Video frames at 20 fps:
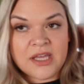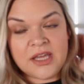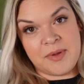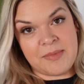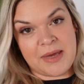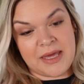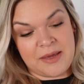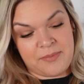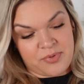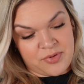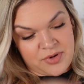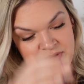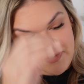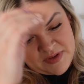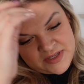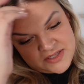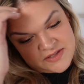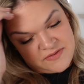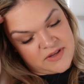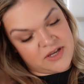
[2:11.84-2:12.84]
in my
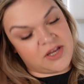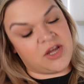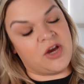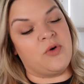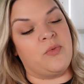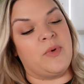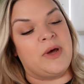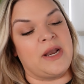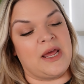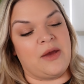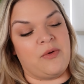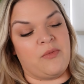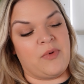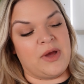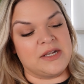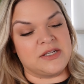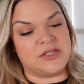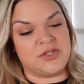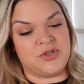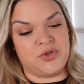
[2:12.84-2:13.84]
previous video when I
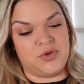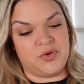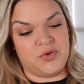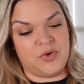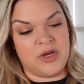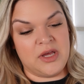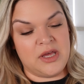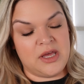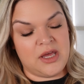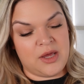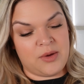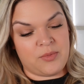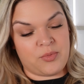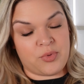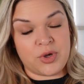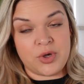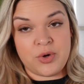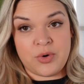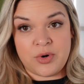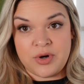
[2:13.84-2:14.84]
went to
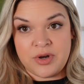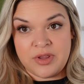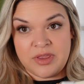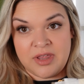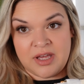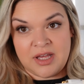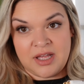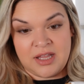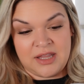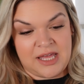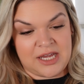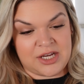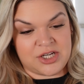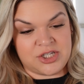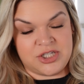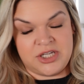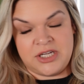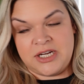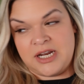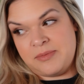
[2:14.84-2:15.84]
pre-order the
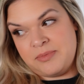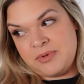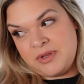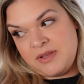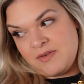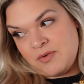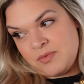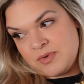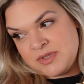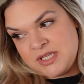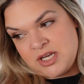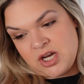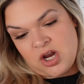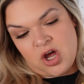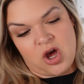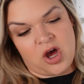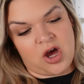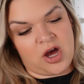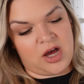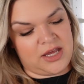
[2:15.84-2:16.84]
collection, I believe it was in
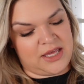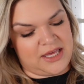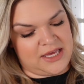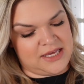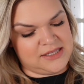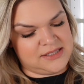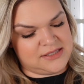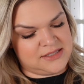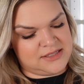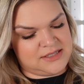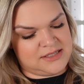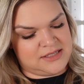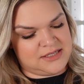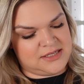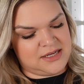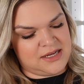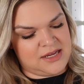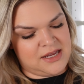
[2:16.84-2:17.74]
August,